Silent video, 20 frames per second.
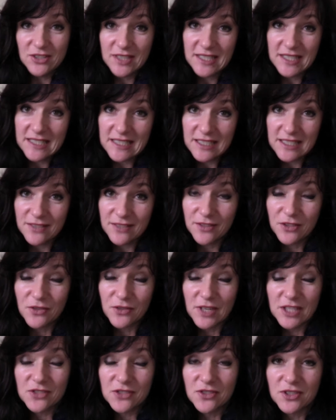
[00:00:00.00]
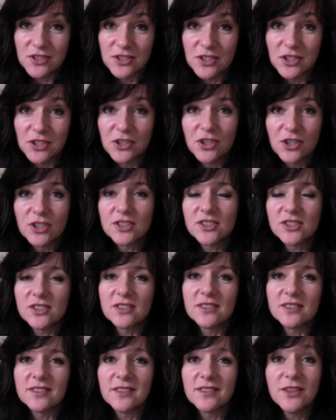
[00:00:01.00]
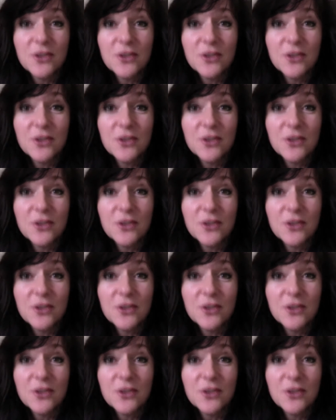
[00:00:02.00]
on the side of the restaurant and got to